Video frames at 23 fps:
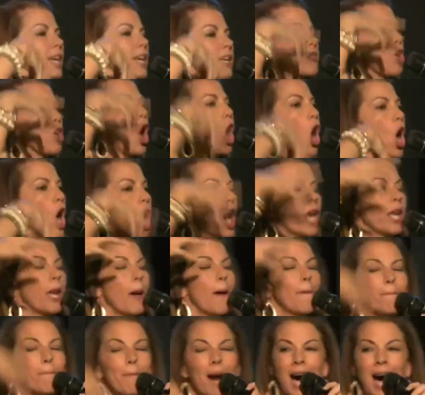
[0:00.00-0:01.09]
this on
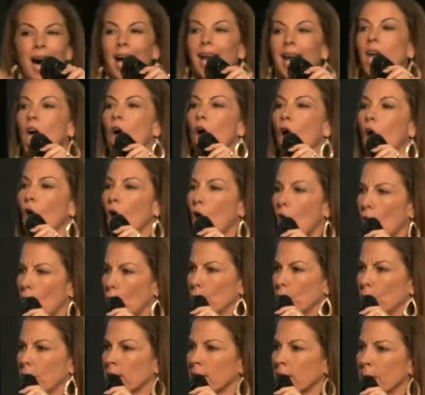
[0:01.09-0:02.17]
my
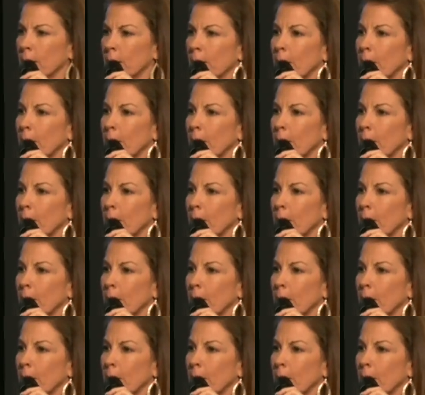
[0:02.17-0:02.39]
own.